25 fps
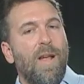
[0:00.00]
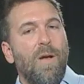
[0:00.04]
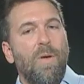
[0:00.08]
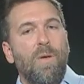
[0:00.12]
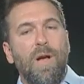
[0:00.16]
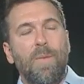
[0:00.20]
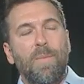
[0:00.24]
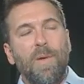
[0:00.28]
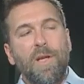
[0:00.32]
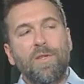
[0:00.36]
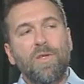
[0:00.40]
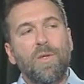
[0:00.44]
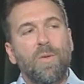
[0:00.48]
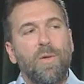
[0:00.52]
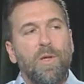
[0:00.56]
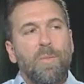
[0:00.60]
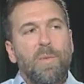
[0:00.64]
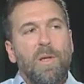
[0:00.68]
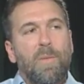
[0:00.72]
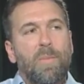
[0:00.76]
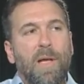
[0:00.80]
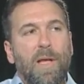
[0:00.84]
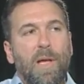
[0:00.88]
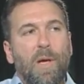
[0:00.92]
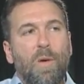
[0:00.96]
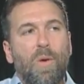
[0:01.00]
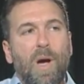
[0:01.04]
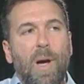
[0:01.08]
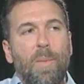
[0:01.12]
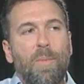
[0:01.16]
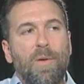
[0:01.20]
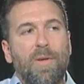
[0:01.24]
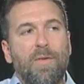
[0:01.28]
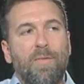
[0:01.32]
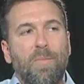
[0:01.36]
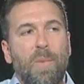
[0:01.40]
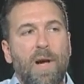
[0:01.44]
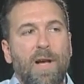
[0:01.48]
Well, I'm not sure what you mean by the
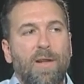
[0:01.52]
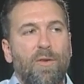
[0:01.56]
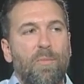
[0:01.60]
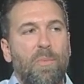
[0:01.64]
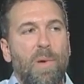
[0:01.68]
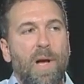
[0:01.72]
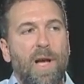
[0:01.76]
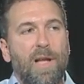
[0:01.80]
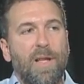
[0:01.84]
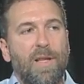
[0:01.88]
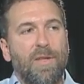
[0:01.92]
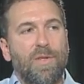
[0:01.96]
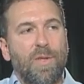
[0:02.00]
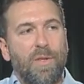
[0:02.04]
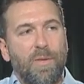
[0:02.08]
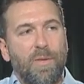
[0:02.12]
cooperative model of biology.